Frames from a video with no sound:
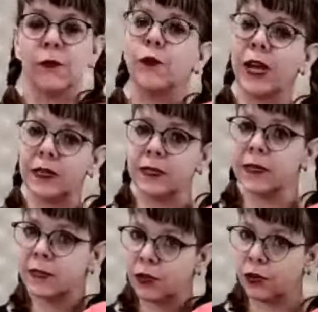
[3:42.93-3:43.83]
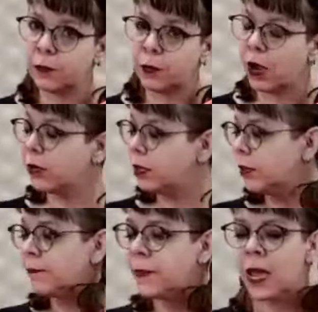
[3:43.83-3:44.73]
phrases that you can put on
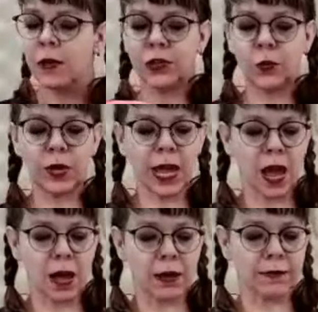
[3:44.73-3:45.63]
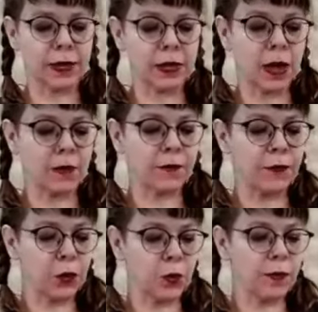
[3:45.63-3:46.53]
here. So we have a
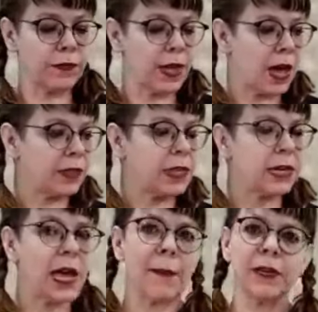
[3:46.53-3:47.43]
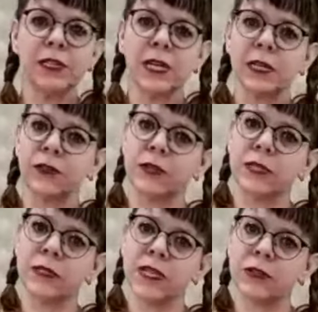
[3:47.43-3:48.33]
few of them. I think how many did I do?
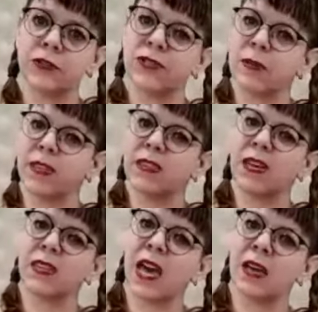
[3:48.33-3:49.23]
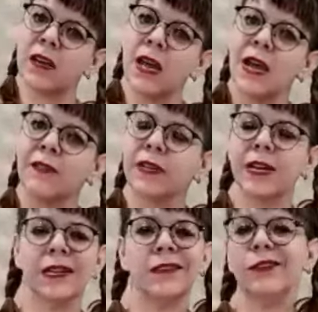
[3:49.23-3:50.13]
Six or something like that. That I
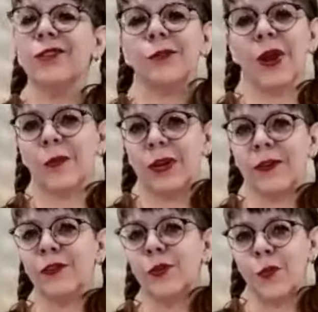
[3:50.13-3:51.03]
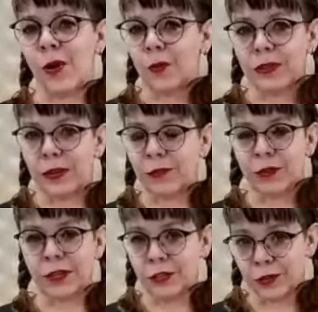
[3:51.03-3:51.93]
did. You can write whatever you want with it if you're
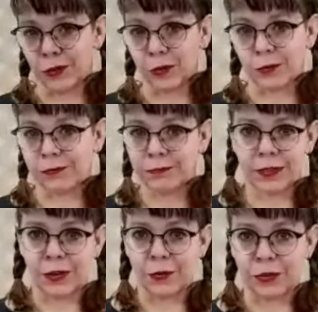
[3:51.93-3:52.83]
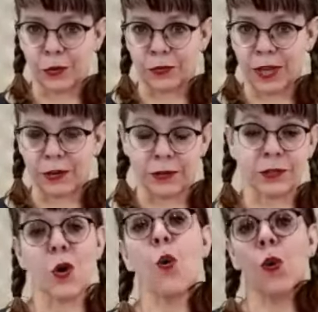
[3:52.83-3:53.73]
going to do, you know, with your own letters,
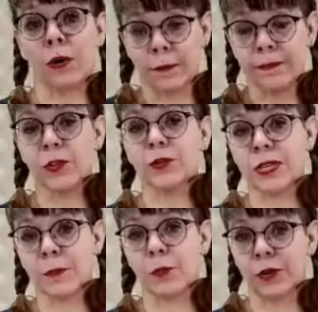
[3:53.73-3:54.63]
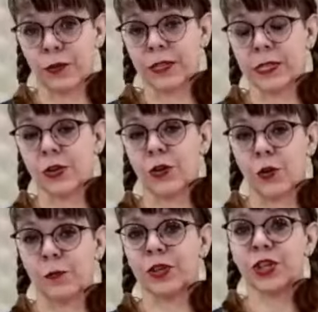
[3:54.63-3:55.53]
or use the embroidery that's in your
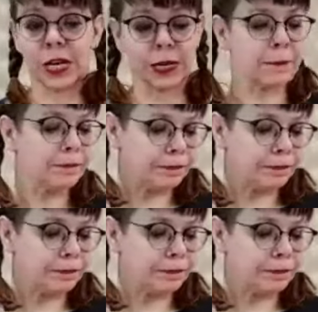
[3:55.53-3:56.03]
own machine